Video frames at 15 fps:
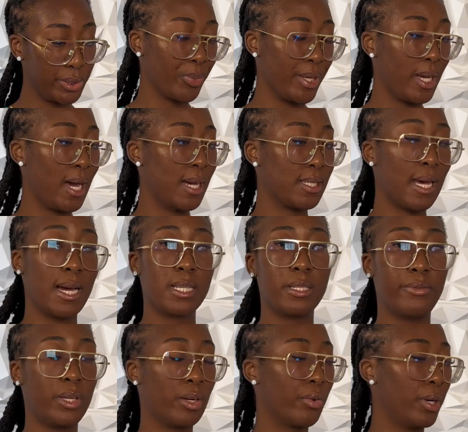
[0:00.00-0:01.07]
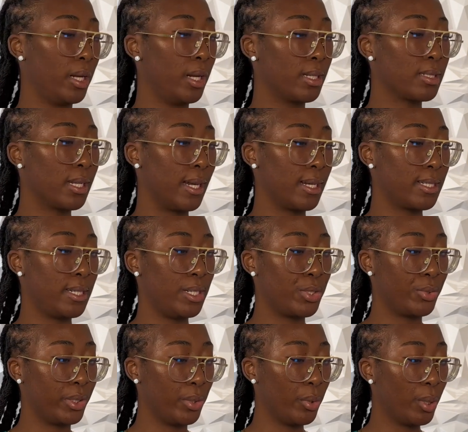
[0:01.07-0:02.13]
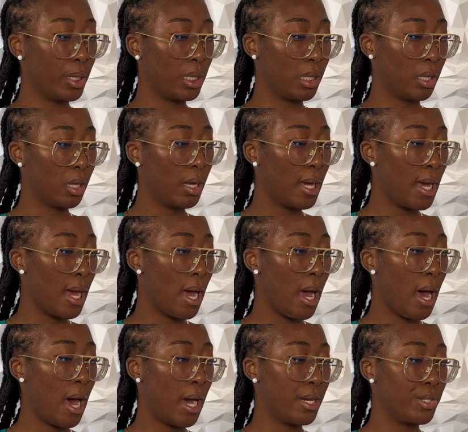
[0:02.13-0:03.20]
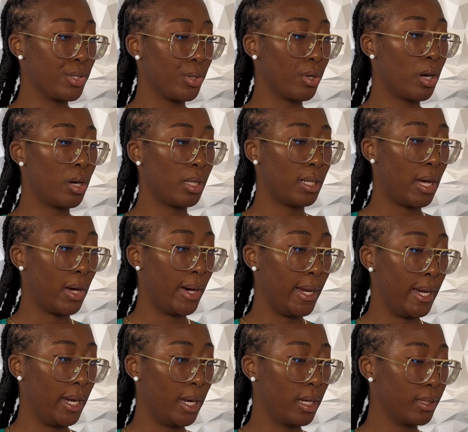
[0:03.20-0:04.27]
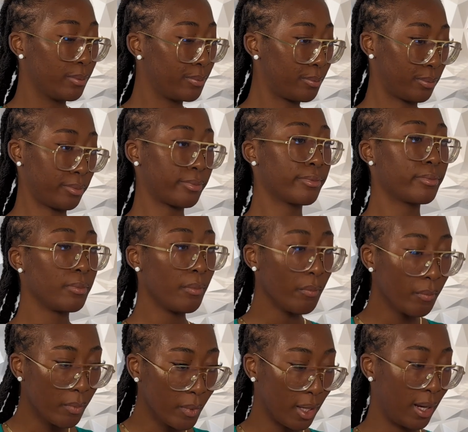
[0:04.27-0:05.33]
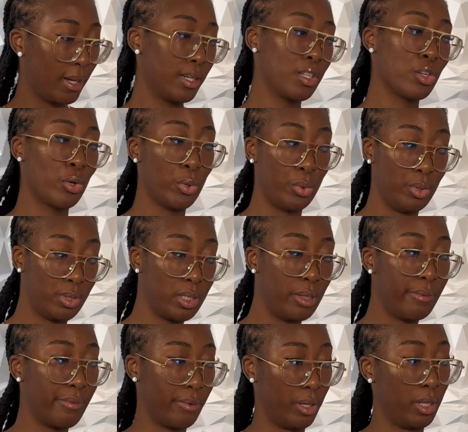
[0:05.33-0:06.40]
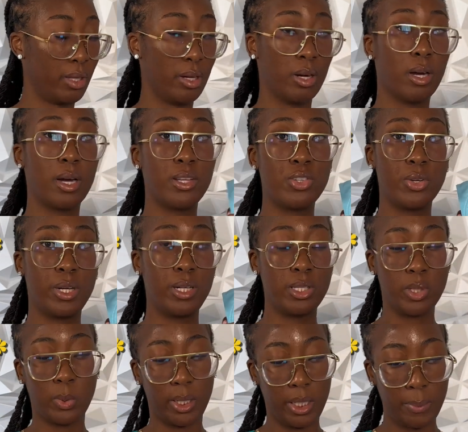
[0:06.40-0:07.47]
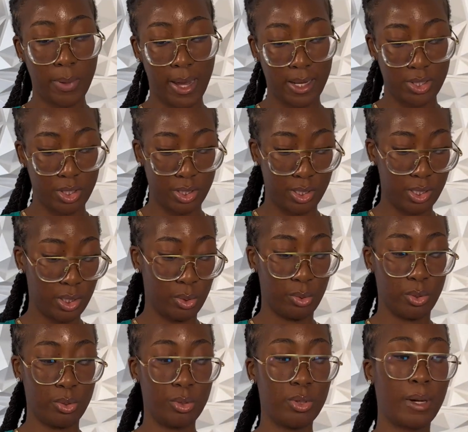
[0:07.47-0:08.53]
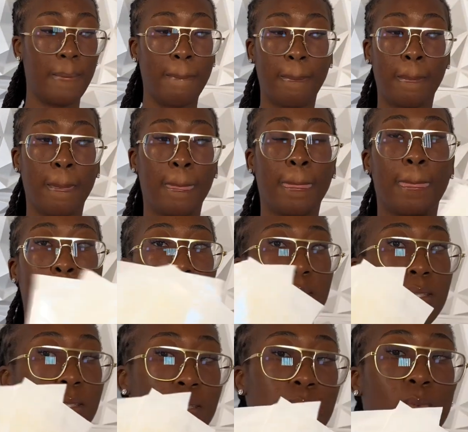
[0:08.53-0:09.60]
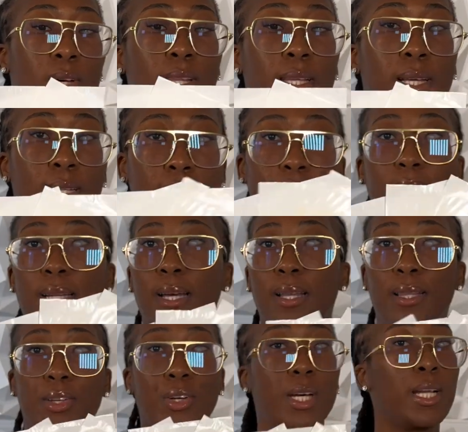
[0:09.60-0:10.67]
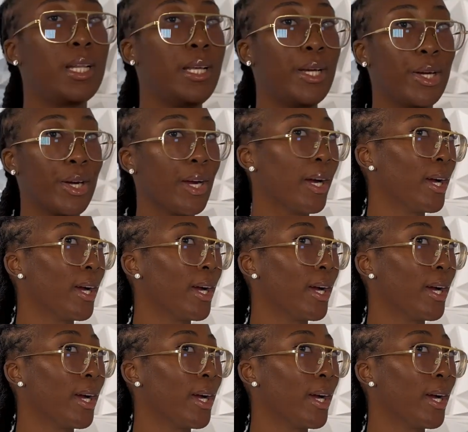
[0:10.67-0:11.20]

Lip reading: It has active ingredients like tea tree oil, hydrocolloid, and it's cruelty-free. There are 120 patches total. This is what they look like. They're clear.